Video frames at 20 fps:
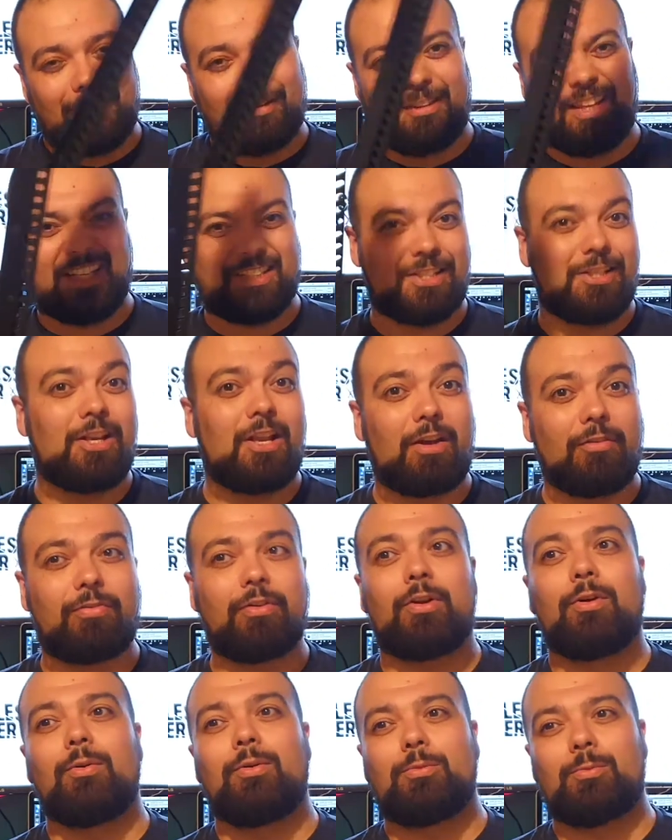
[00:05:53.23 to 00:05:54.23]
That's
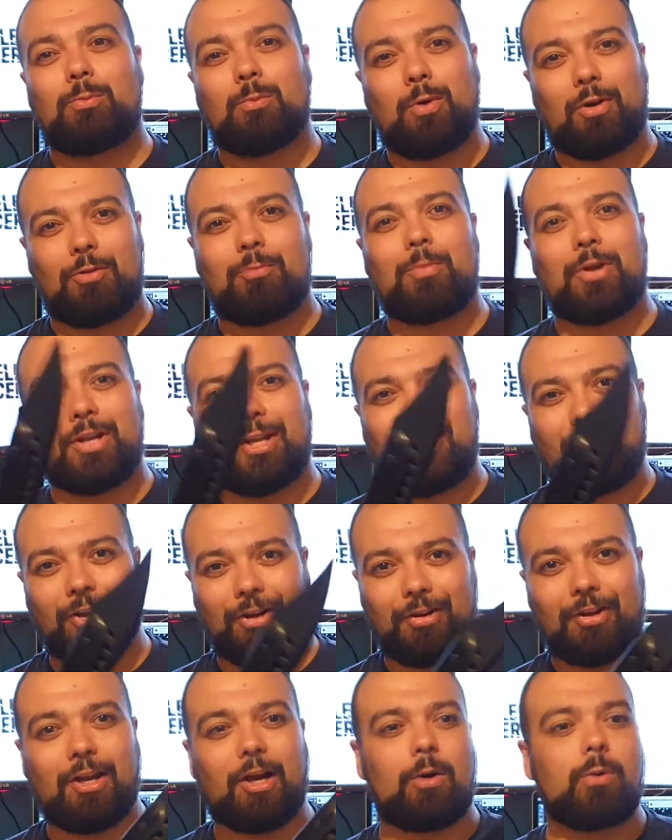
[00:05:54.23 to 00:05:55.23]
another one of my kind
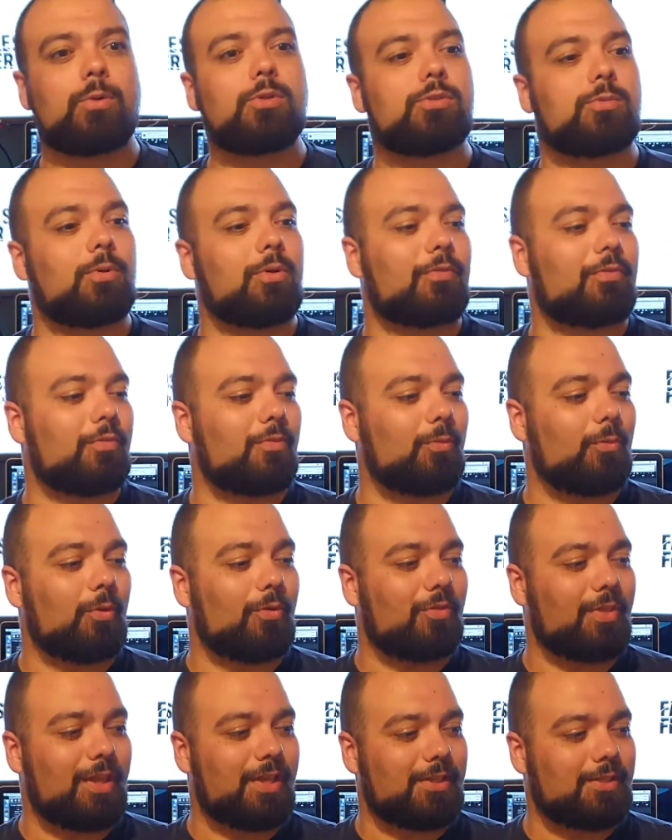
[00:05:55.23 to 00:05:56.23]
of goals
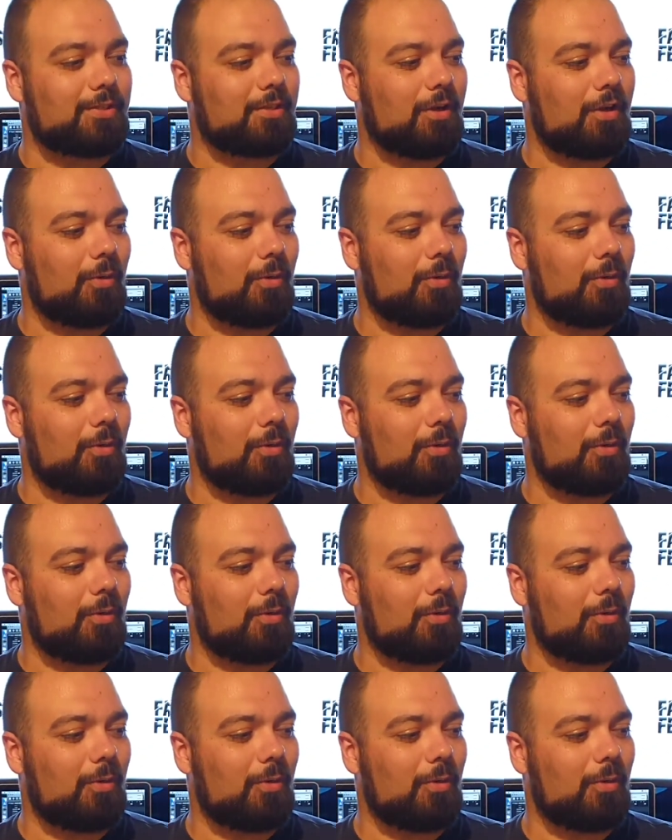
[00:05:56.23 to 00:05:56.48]
with this.